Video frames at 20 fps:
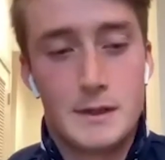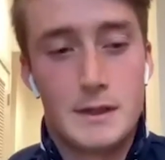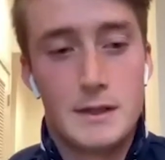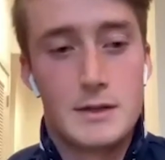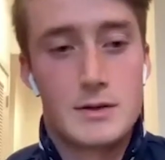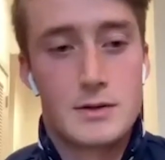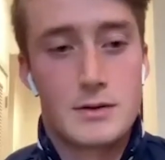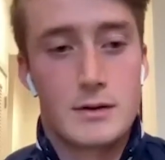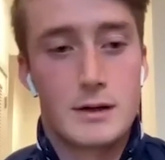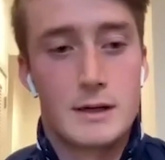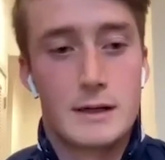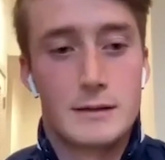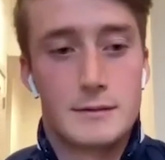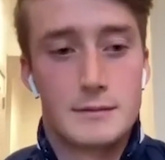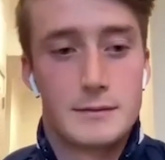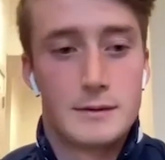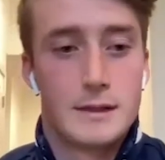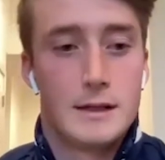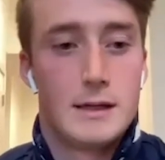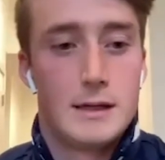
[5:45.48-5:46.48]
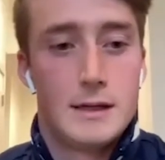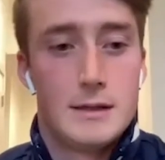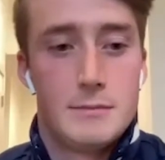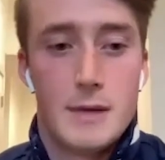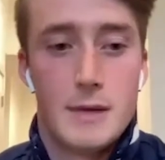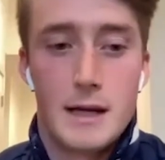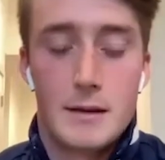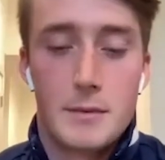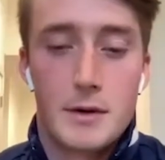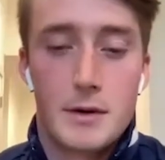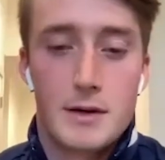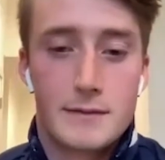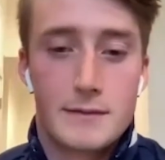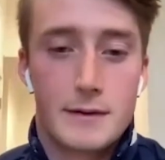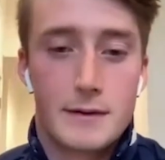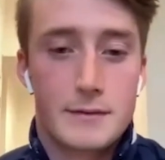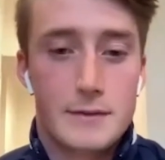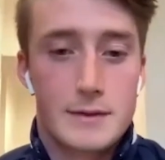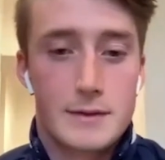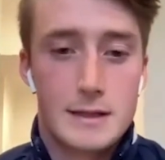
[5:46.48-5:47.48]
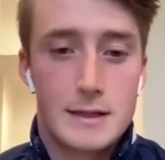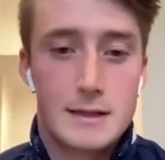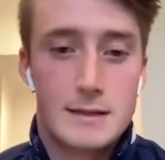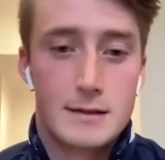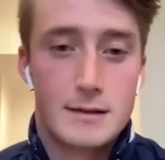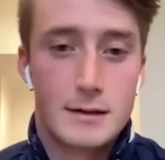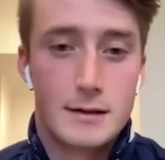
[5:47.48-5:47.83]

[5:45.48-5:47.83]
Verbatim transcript: enjoy make the most of every season.